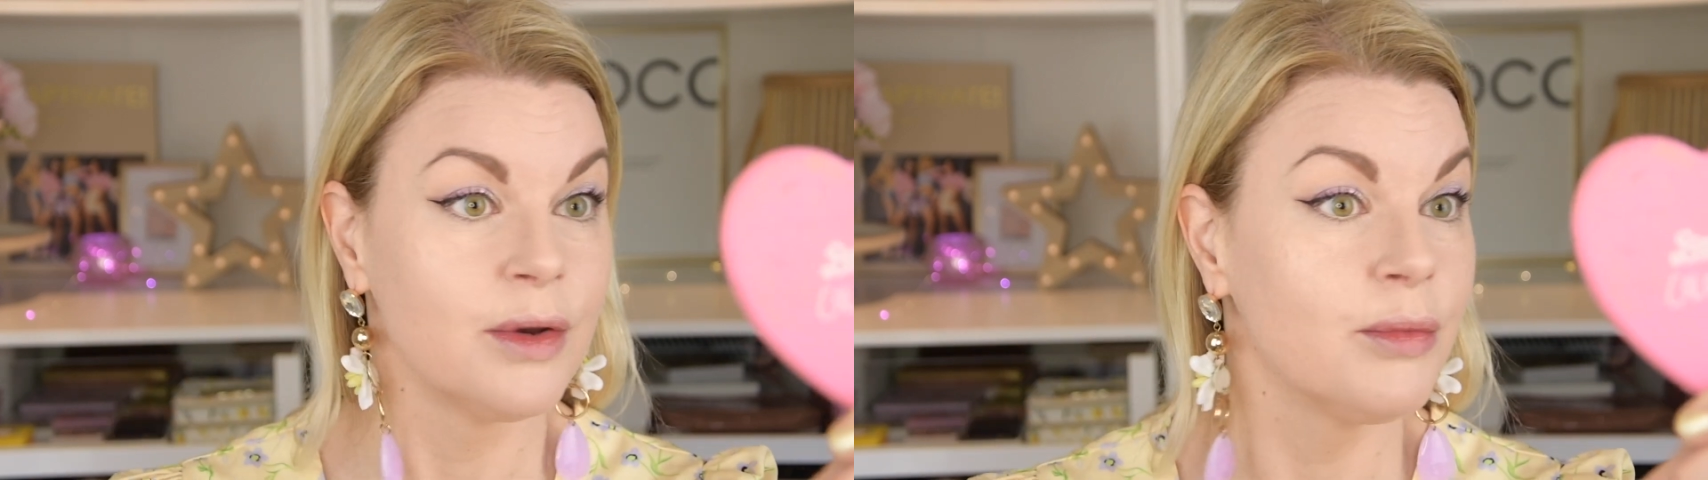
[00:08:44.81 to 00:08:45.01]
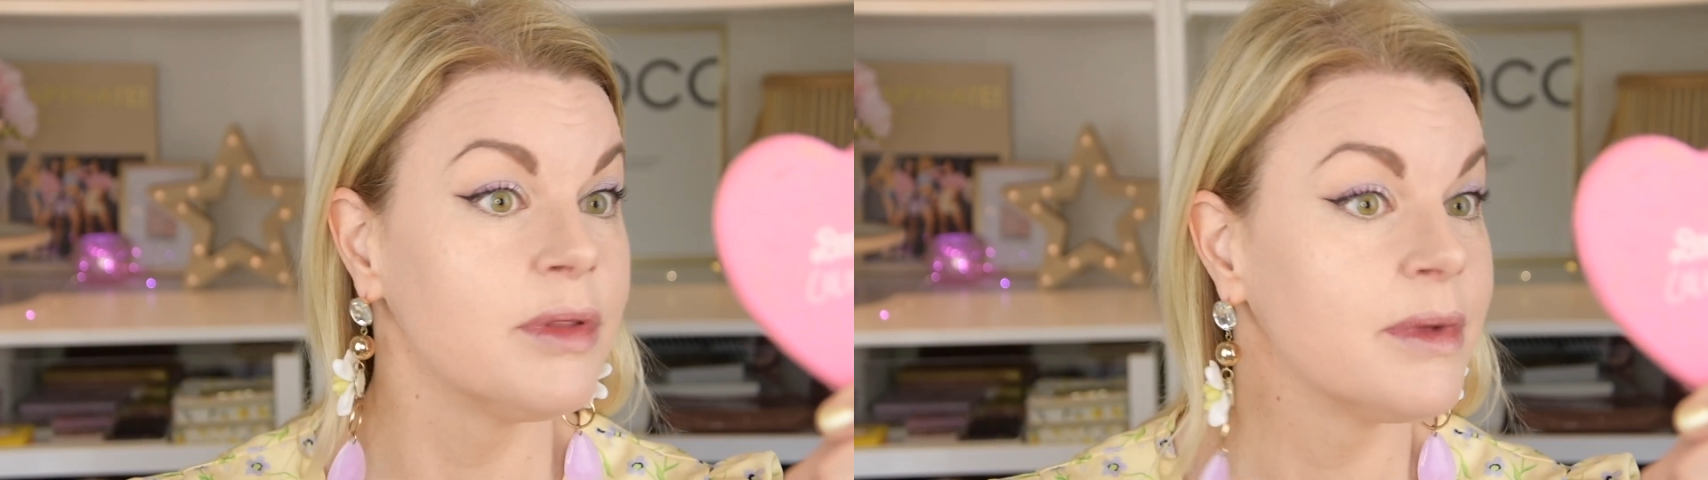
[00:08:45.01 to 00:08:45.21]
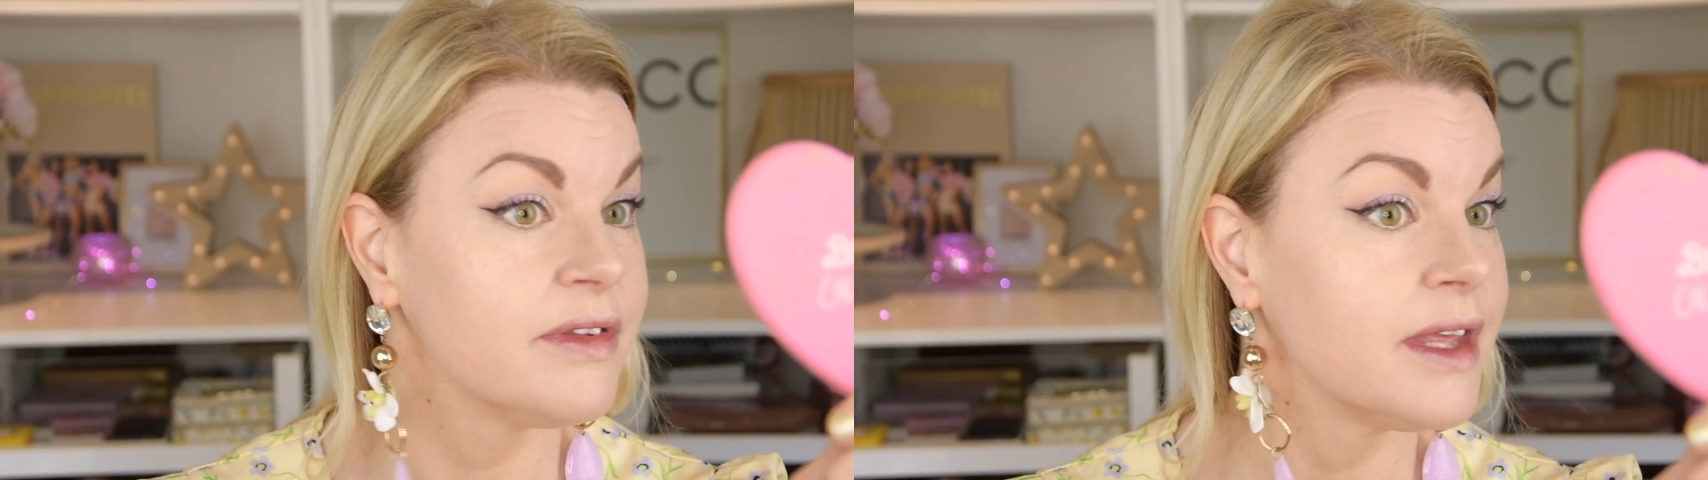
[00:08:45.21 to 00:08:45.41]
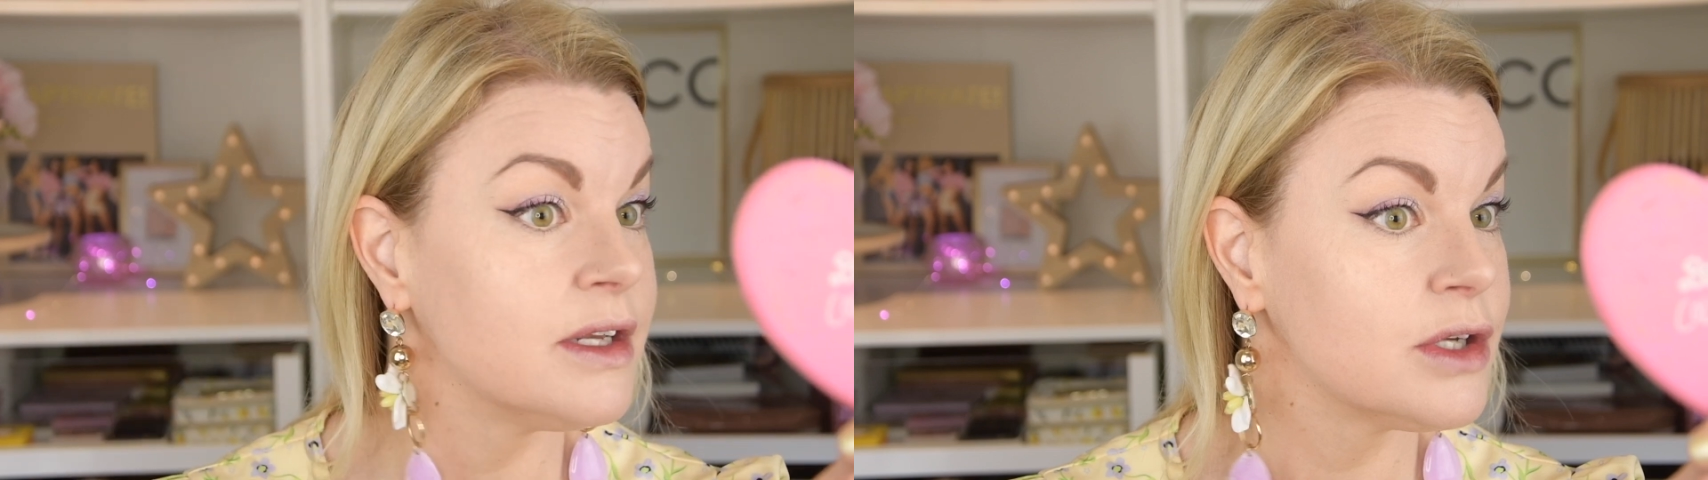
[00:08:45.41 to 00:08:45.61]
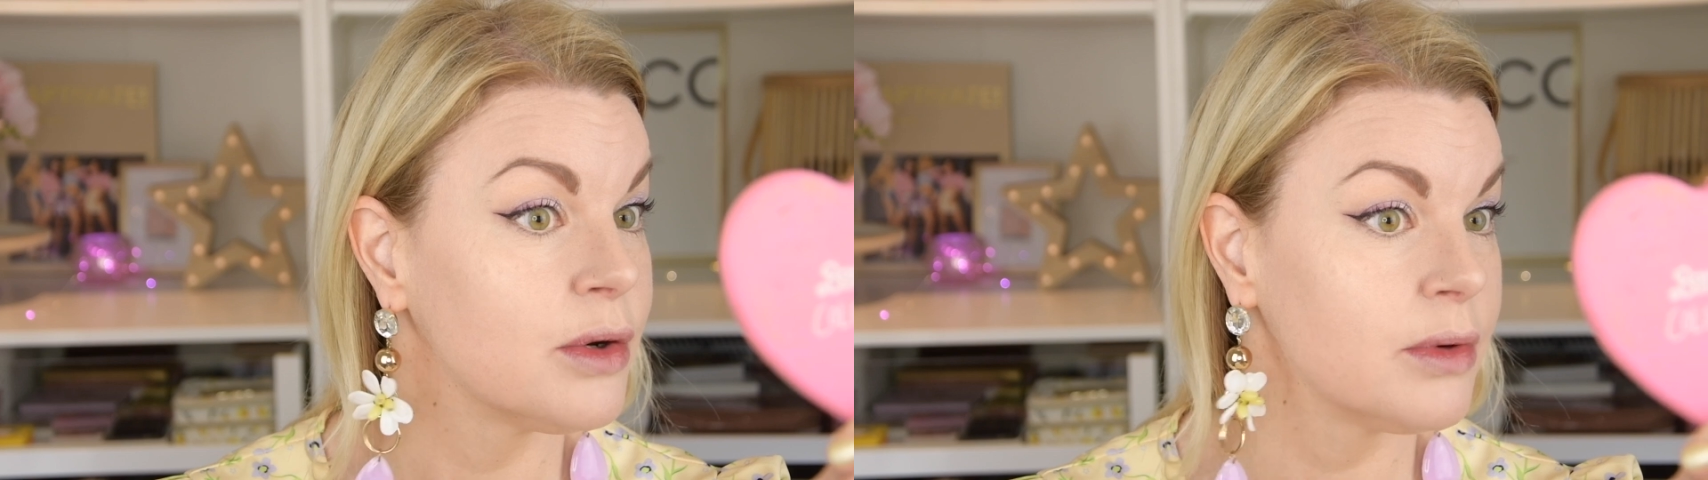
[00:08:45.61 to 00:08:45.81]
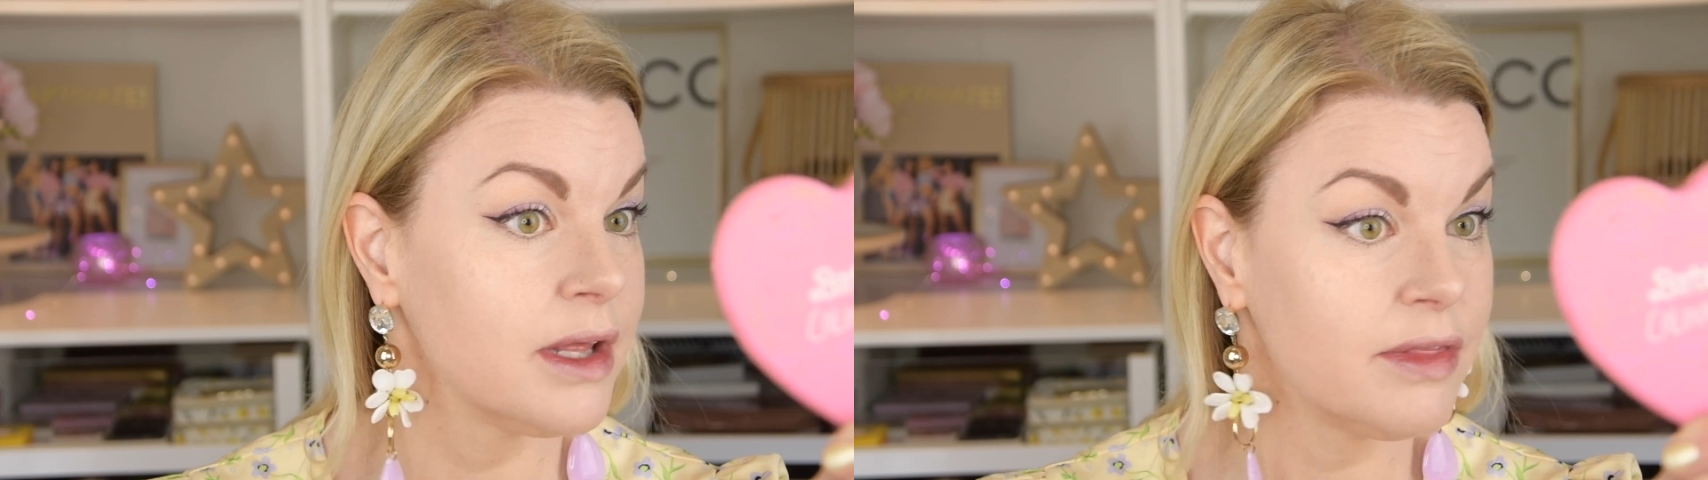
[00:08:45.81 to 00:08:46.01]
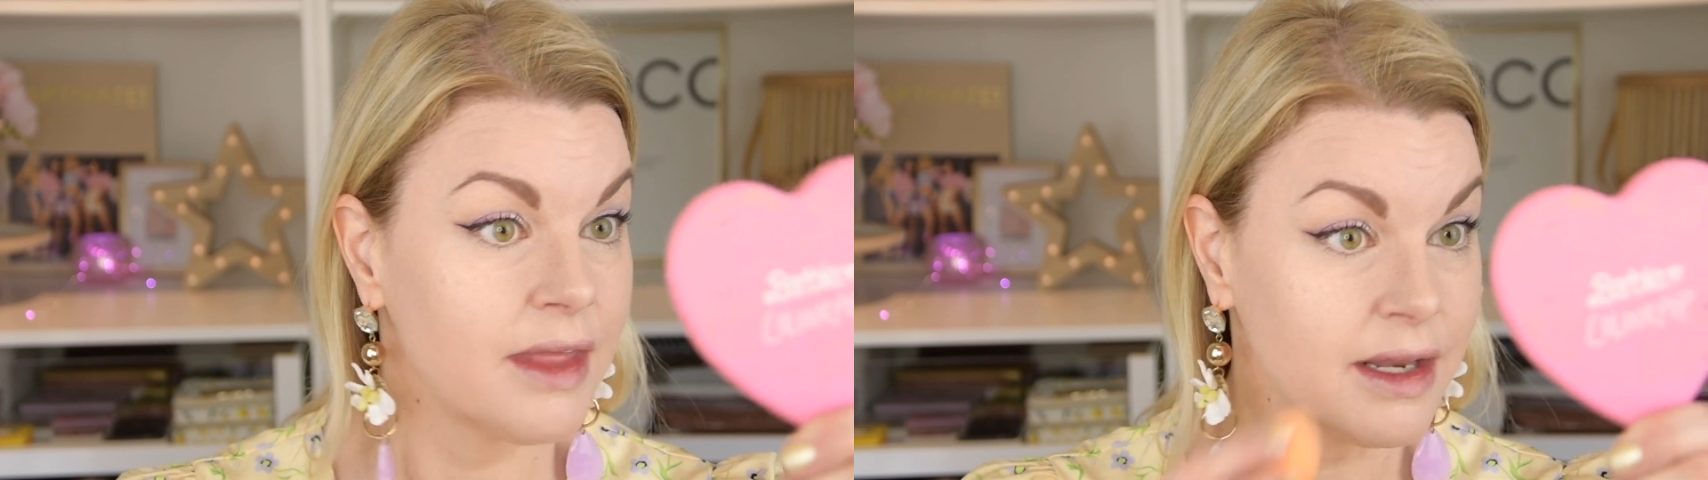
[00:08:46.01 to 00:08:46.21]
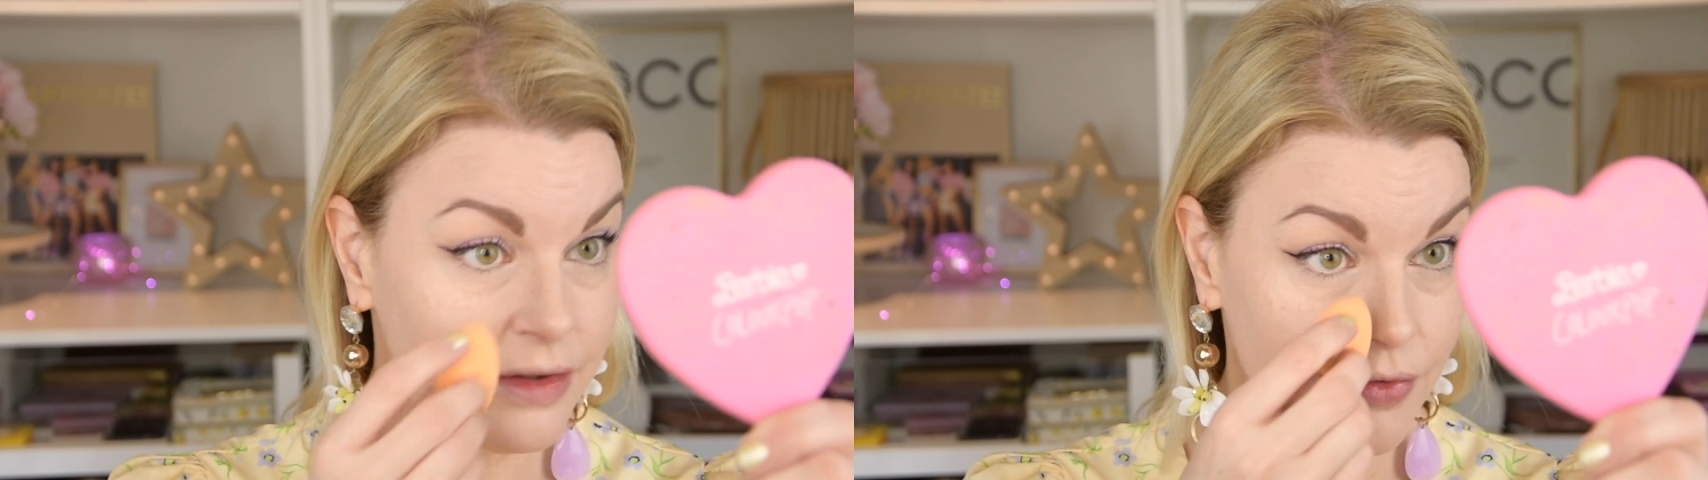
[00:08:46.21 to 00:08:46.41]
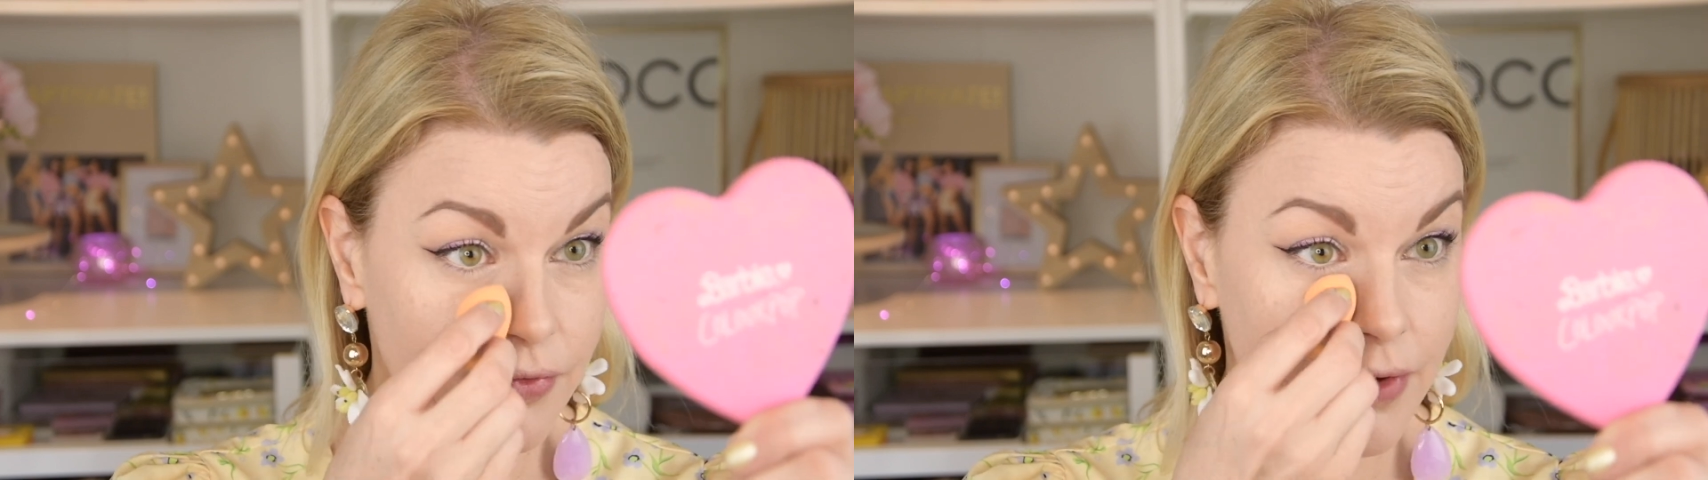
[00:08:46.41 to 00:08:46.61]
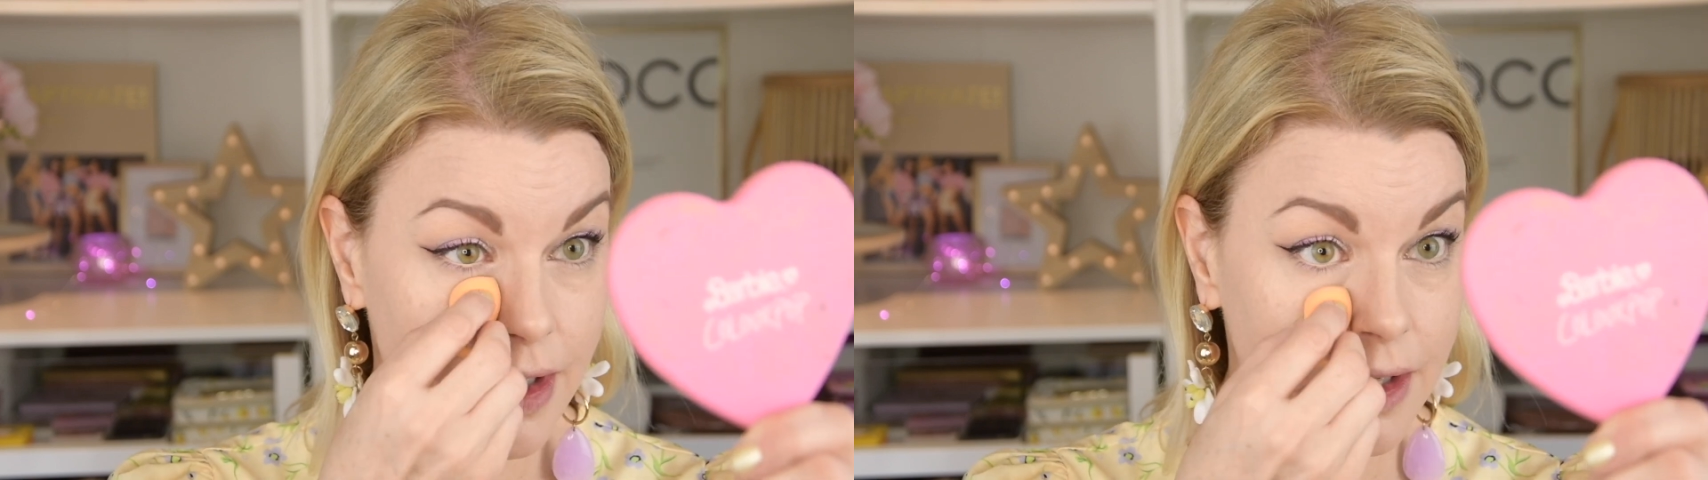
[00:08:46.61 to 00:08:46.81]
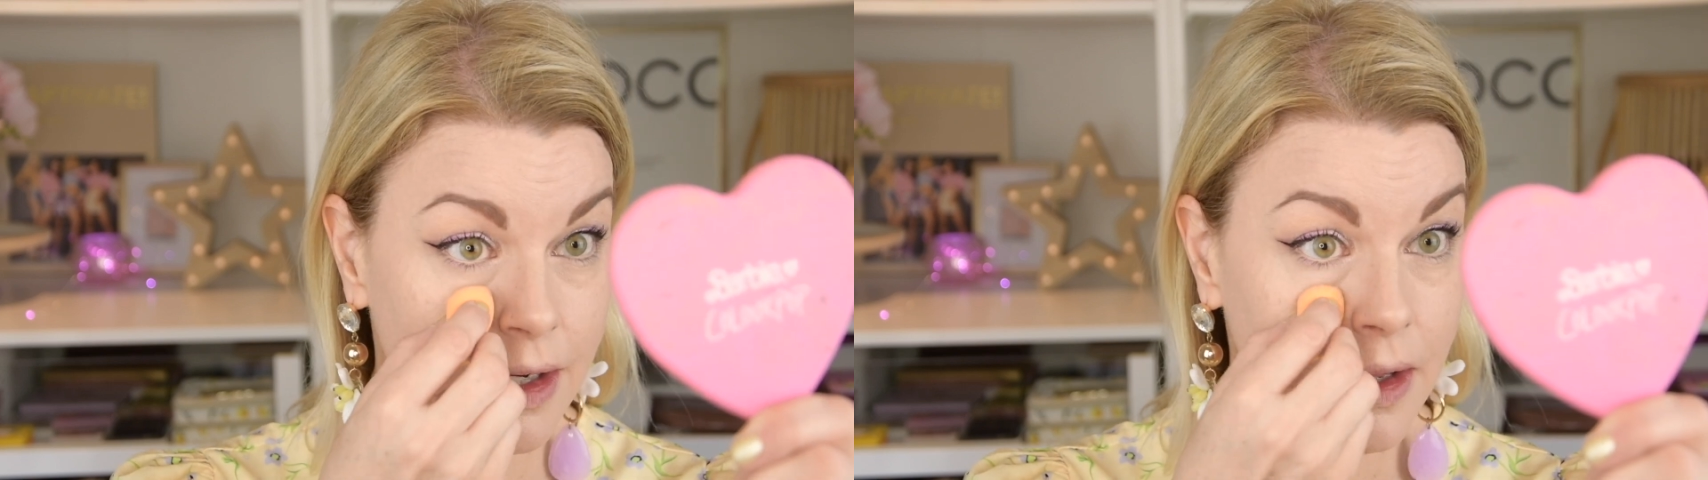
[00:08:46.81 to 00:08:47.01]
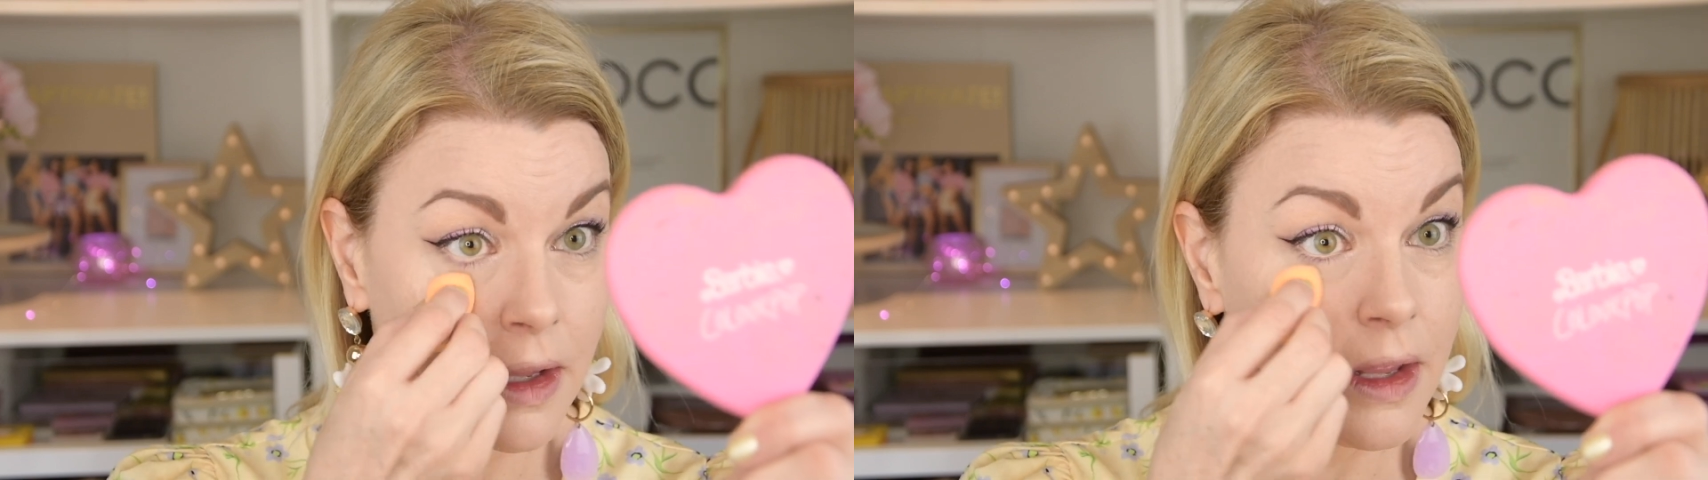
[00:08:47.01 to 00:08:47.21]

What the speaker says: with my skin tone, and that is fine.